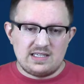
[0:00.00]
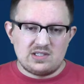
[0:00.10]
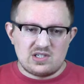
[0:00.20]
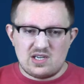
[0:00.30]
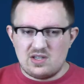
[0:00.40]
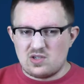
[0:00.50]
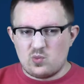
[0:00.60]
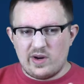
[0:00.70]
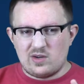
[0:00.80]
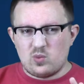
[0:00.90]
just in this
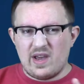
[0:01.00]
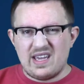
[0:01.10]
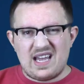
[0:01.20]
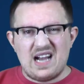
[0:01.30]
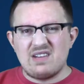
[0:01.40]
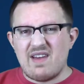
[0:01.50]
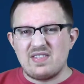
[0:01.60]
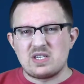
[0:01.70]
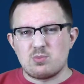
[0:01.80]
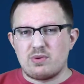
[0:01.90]
weird way. Kind of had
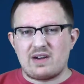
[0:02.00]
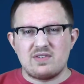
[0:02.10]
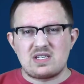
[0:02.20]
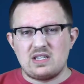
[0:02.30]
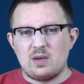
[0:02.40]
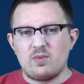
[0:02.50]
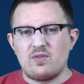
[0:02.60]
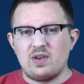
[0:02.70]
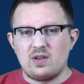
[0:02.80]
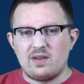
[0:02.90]
this Breakfast Club
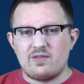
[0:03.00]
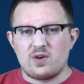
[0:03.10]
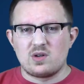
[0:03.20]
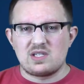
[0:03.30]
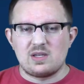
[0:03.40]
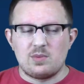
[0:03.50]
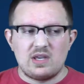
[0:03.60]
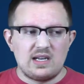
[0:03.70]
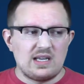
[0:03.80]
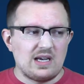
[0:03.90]
feel at first, at the
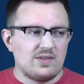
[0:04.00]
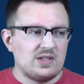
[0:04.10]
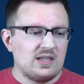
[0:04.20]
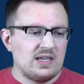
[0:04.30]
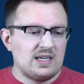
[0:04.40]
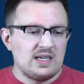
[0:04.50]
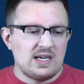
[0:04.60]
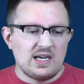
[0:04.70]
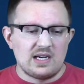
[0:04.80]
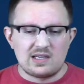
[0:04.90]
beginning of it,
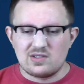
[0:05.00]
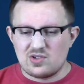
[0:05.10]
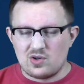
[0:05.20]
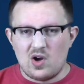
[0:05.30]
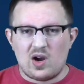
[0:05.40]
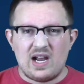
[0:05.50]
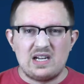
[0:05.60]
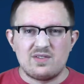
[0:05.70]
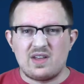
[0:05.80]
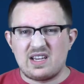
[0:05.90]
because they're all kind
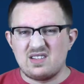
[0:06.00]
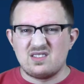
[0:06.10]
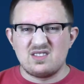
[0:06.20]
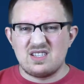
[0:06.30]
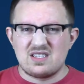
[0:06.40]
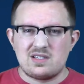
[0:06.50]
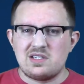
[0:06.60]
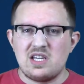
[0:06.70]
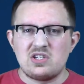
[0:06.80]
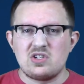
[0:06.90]
of like in this
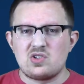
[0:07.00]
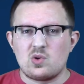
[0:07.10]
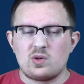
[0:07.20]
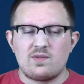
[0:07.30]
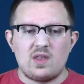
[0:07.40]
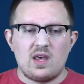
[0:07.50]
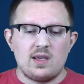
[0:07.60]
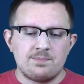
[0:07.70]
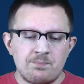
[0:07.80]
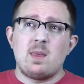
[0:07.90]
detention sort of thing.